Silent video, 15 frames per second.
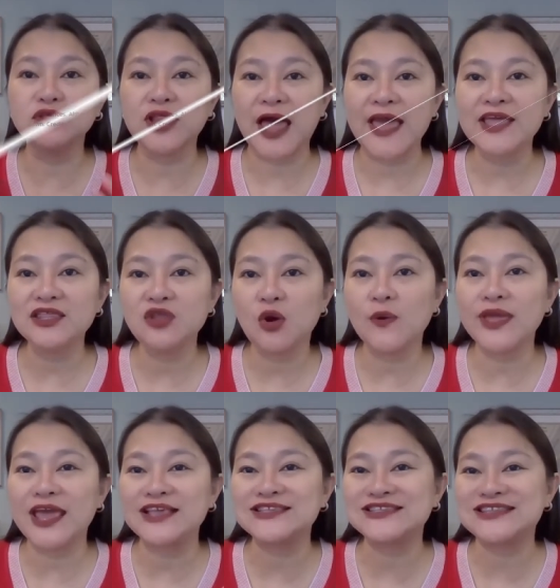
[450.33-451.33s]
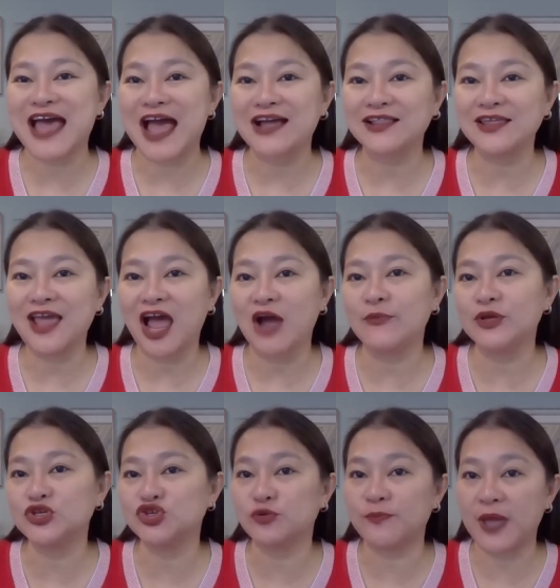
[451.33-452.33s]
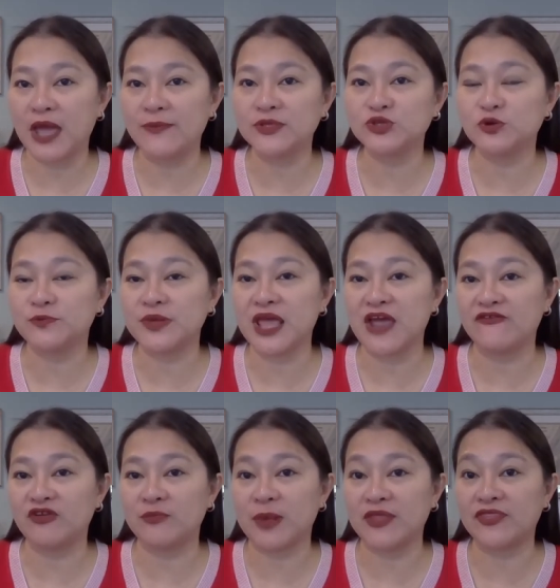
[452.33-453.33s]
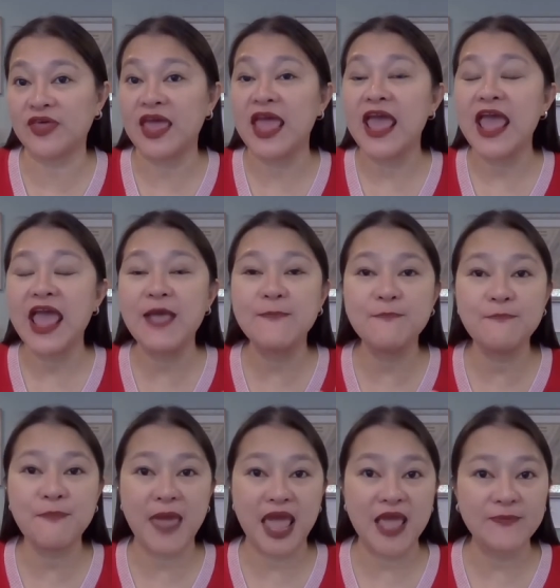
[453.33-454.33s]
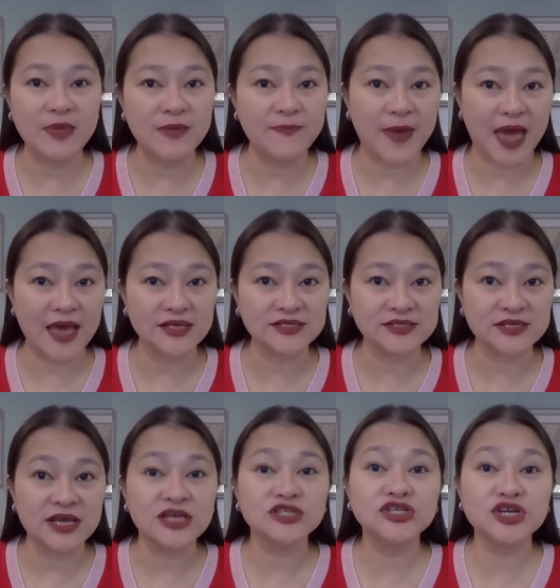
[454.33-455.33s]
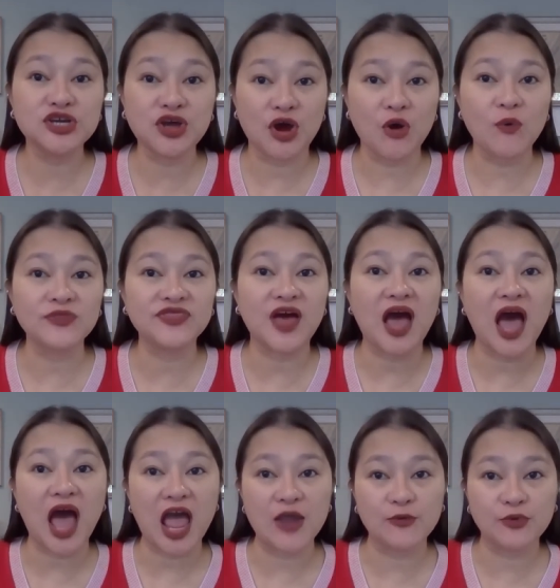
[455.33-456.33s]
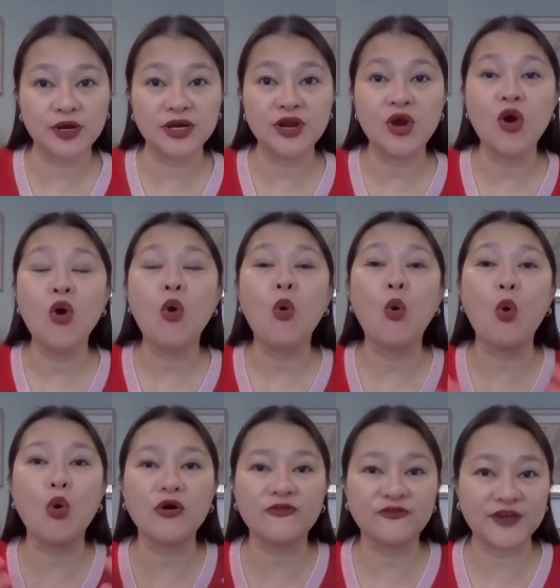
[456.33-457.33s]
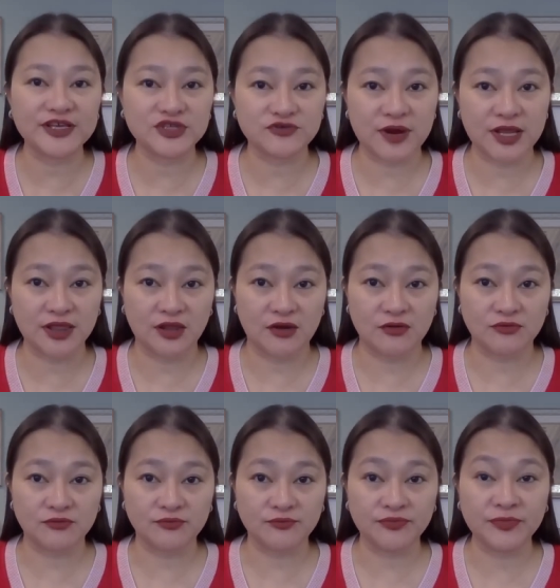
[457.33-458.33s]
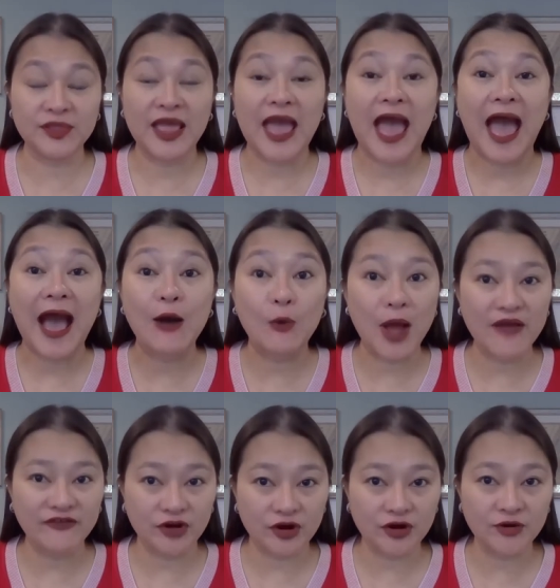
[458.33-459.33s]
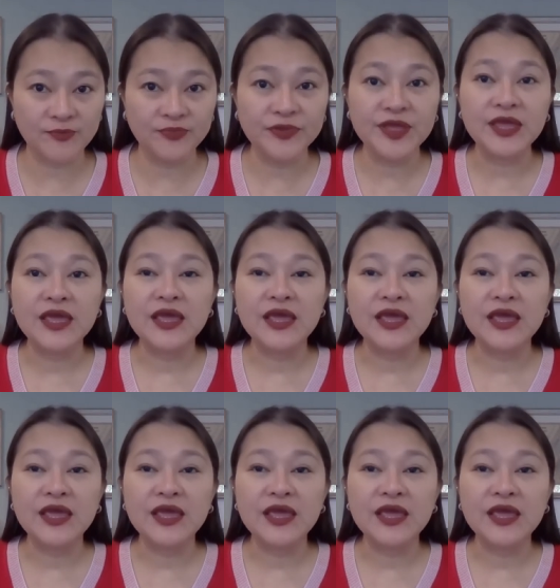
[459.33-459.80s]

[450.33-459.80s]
you like knowing exactly how much your payments will be every month, it may be best to go with the hybrid or fixed rate loan. However,